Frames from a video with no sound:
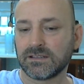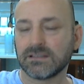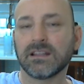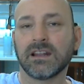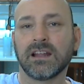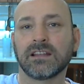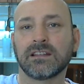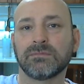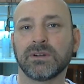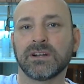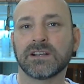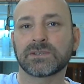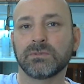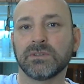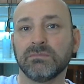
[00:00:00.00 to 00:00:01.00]
that I could
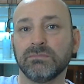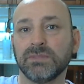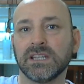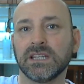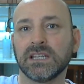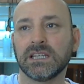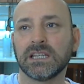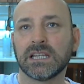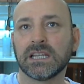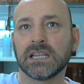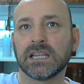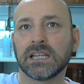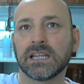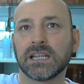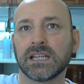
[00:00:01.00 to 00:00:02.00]
possibly be
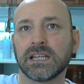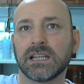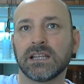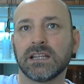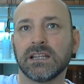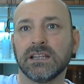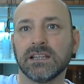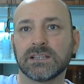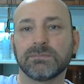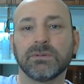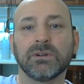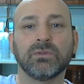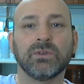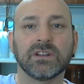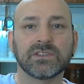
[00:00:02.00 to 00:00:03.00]
is
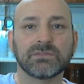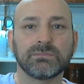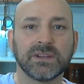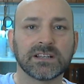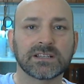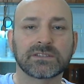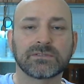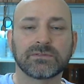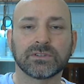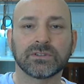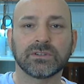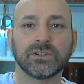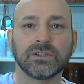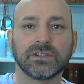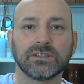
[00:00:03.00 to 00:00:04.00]
but what is best for
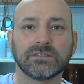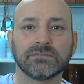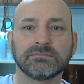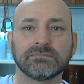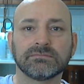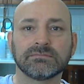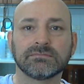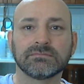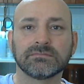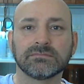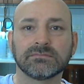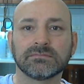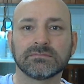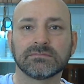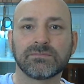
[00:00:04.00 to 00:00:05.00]
all.
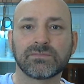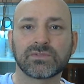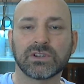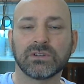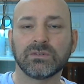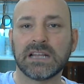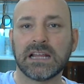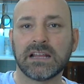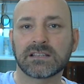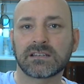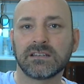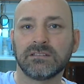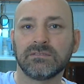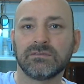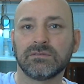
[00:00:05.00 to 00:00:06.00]
So when
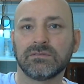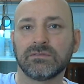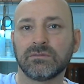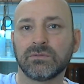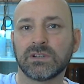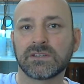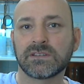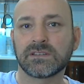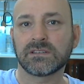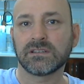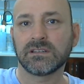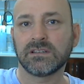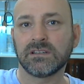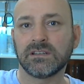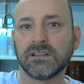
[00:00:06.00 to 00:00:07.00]
asking what's
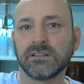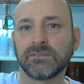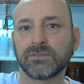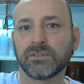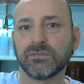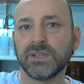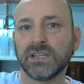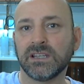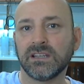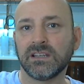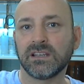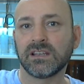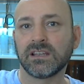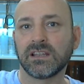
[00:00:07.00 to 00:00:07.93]
in it for me,